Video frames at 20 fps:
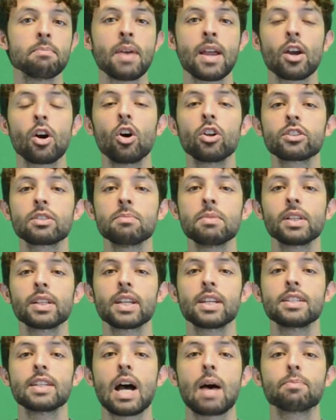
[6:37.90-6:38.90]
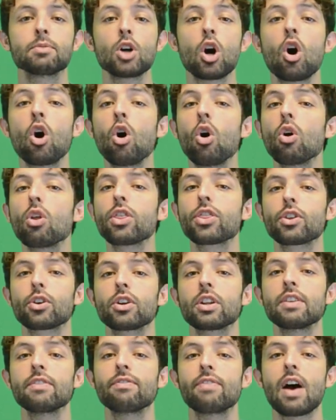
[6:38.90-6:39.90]
may ultimately adopt all
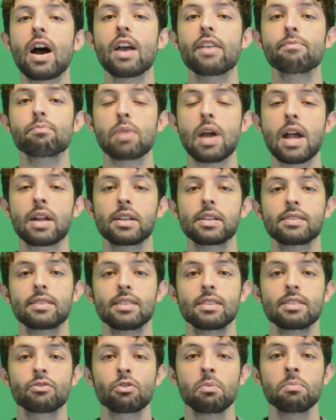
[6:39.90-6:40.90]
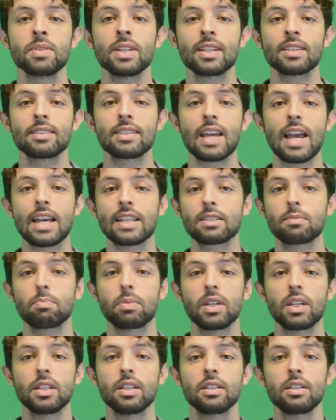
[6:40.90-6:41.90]
35 practices from NIST
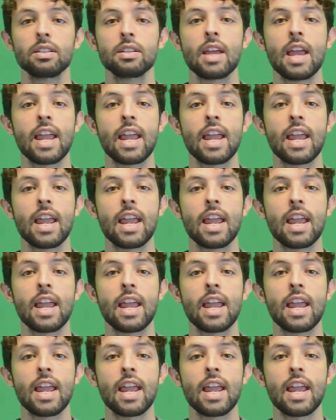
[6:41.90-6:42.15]
SP